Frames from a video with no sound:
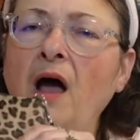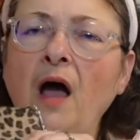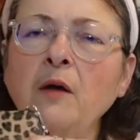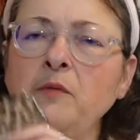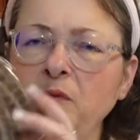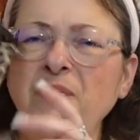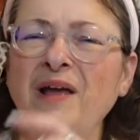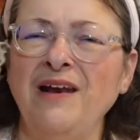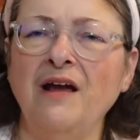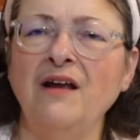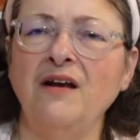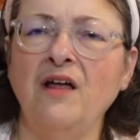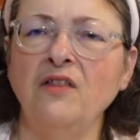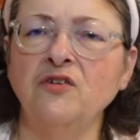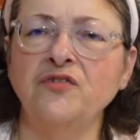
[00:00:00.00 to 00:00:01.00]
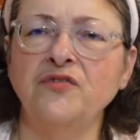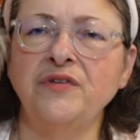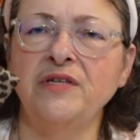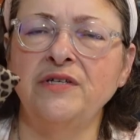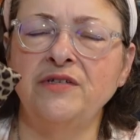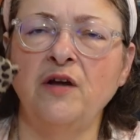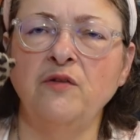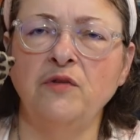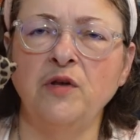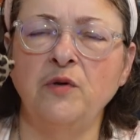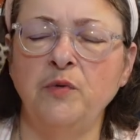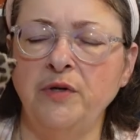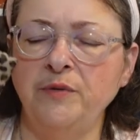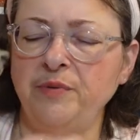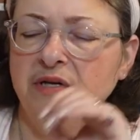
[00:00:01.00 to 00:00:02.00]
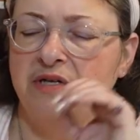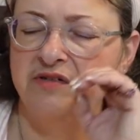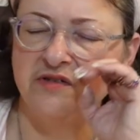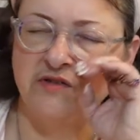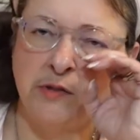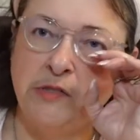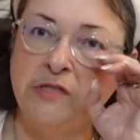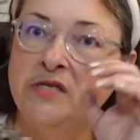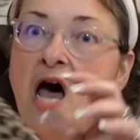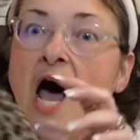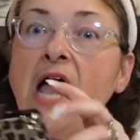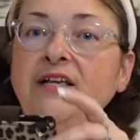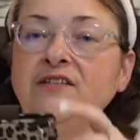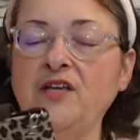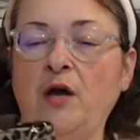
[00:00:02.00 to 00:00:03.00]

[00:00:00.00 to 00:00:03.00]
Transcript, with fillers: I would pay nine dollars for this. I really would because it's nice.